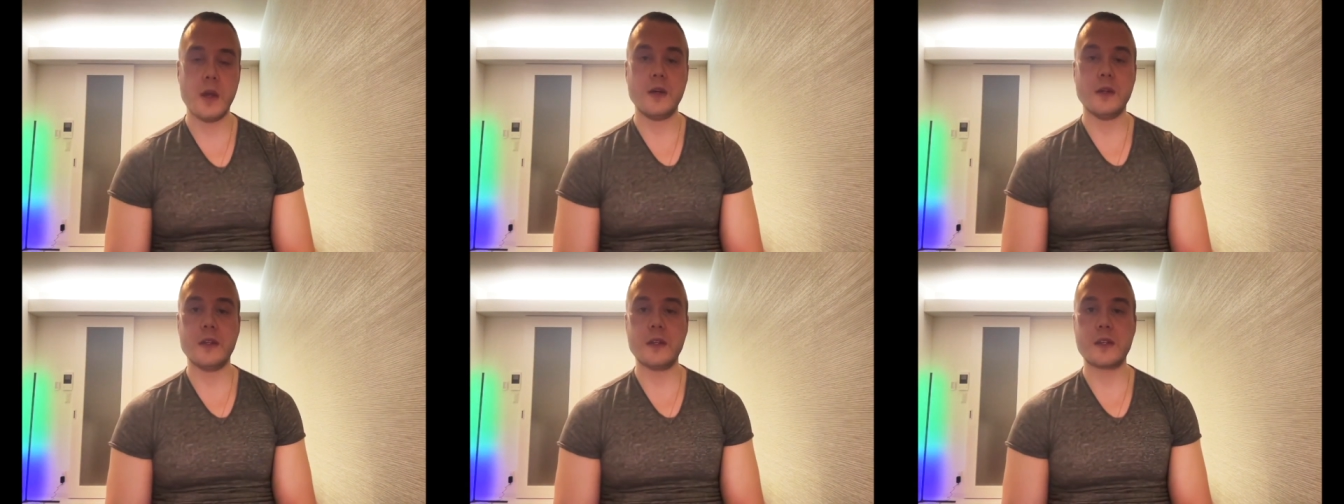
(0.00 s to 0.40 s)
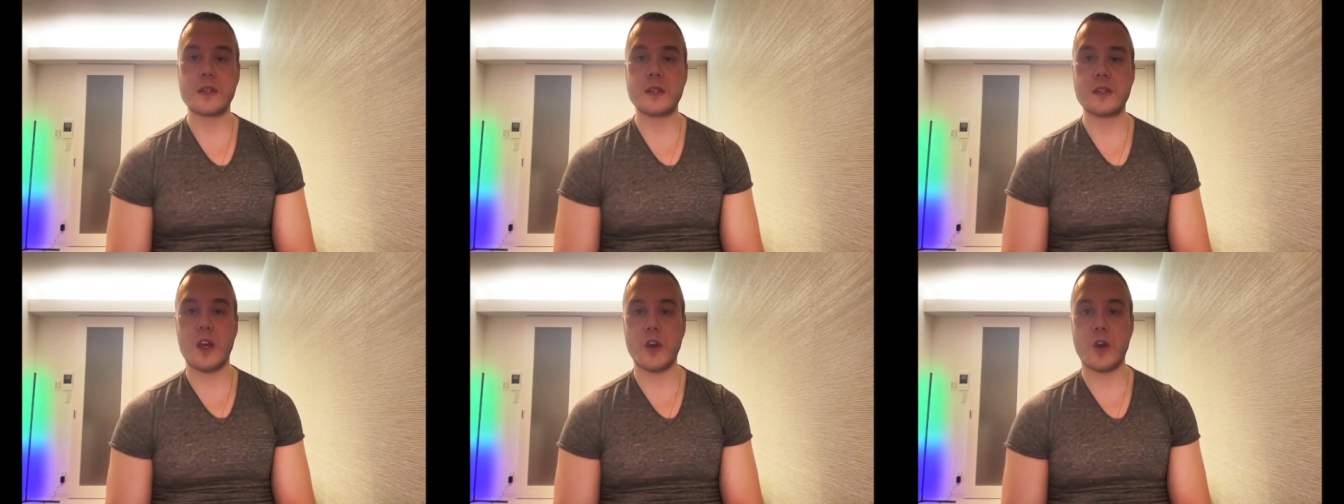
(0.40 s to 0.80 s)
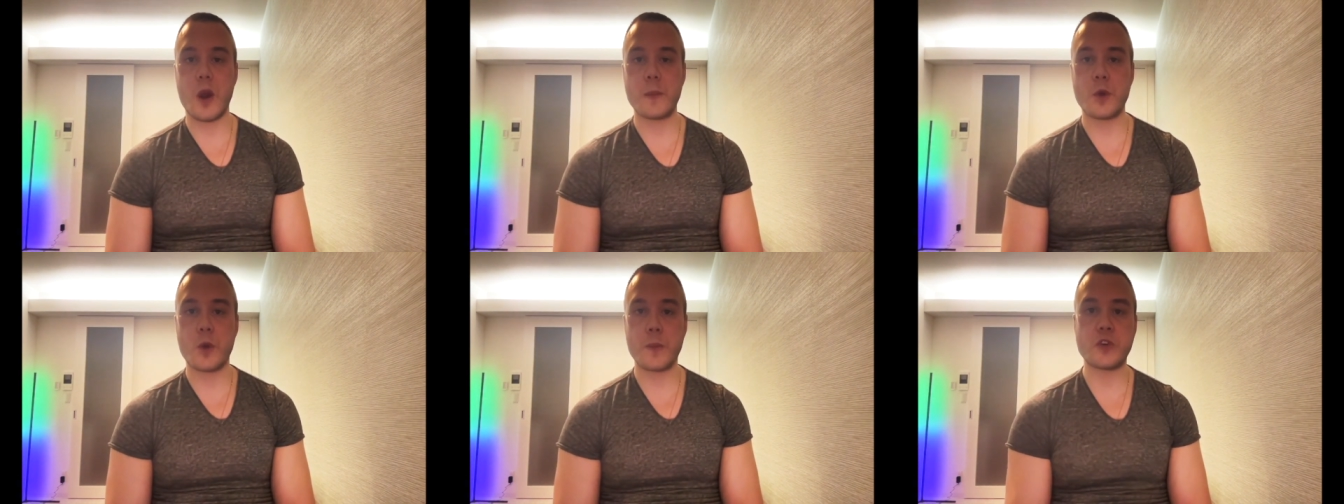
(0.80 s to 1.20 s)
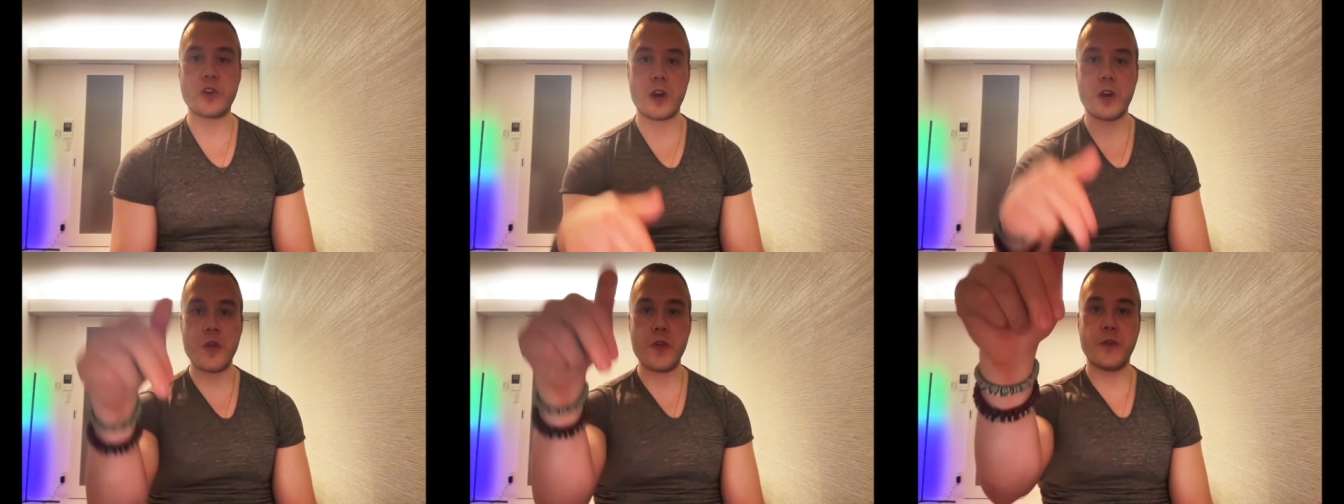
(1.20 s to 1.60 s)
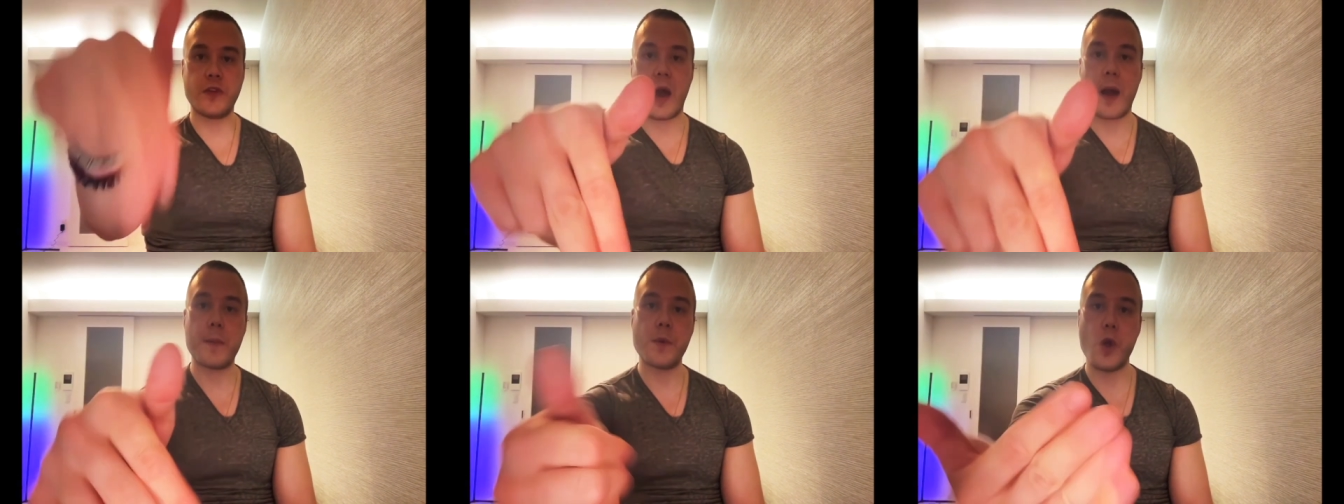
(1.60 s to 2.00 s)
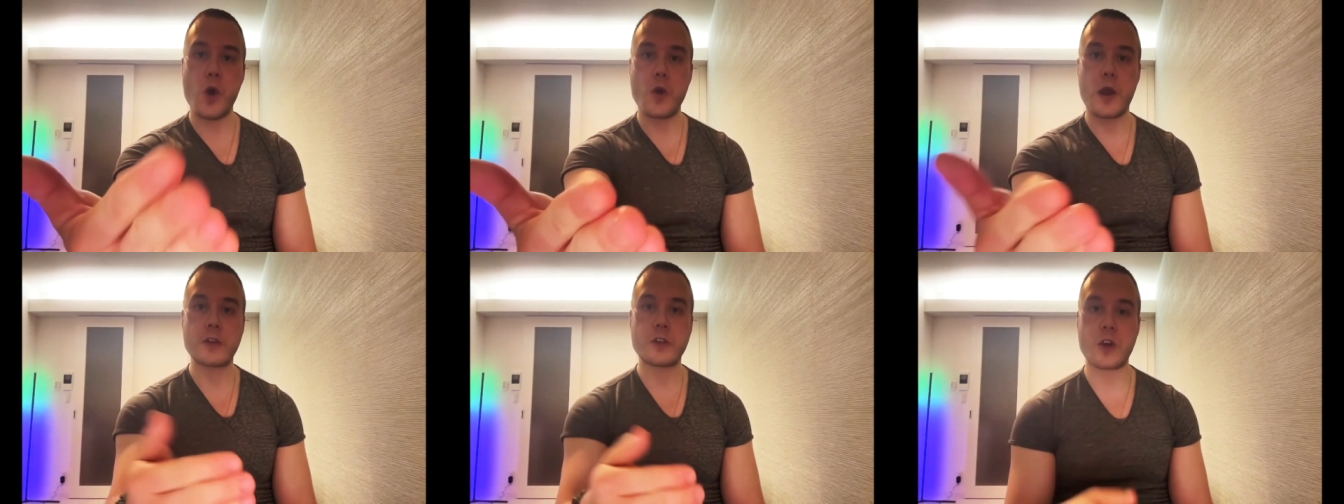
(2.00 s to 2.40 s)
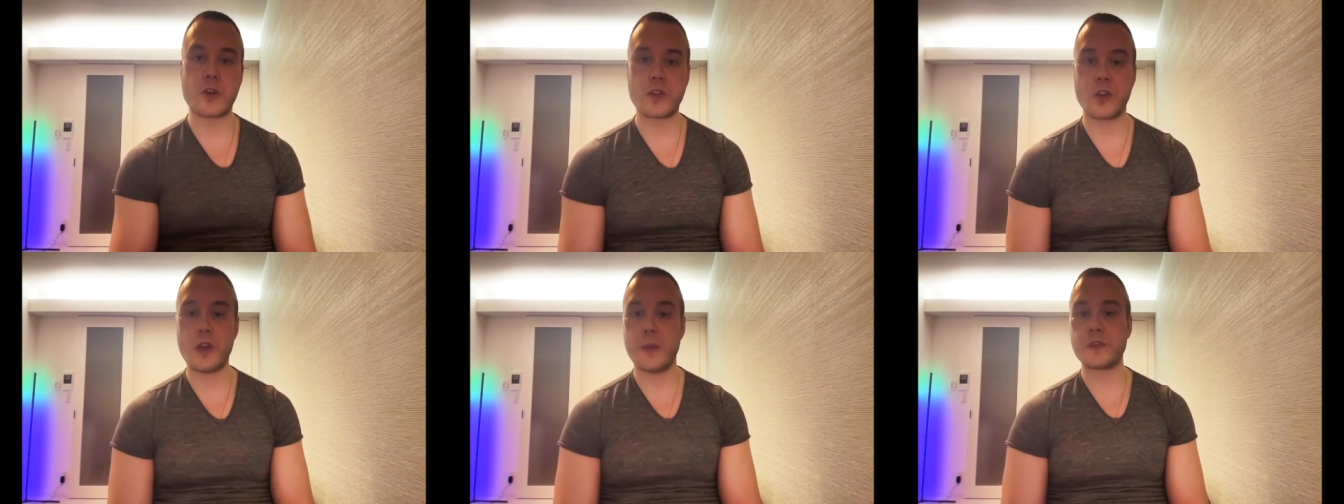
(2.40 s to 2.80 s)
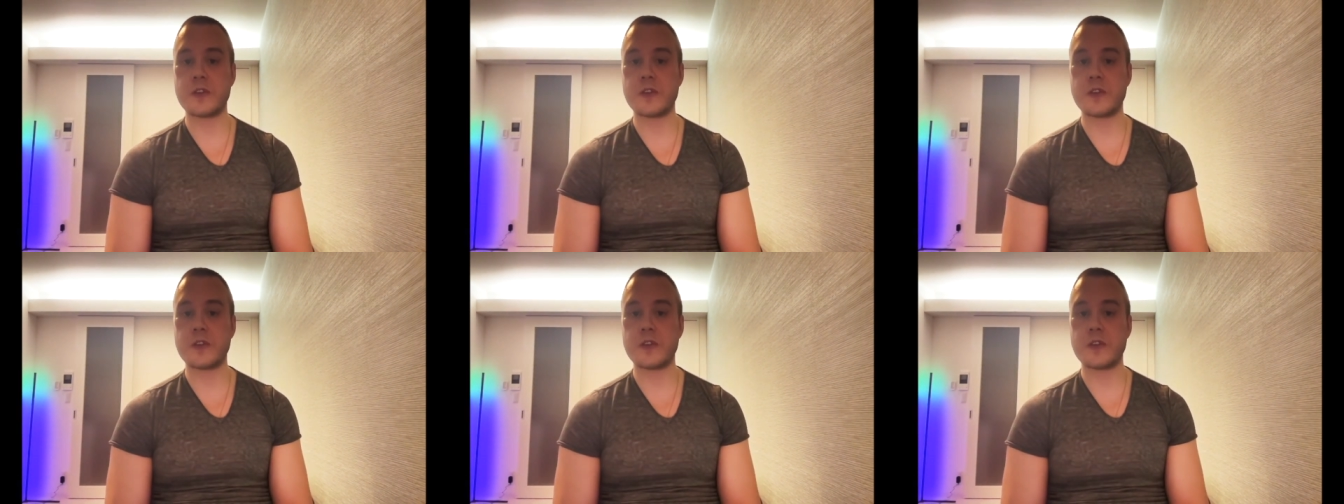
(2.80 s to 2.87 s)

Links to the Telegram group and channel down below. Now start the clip.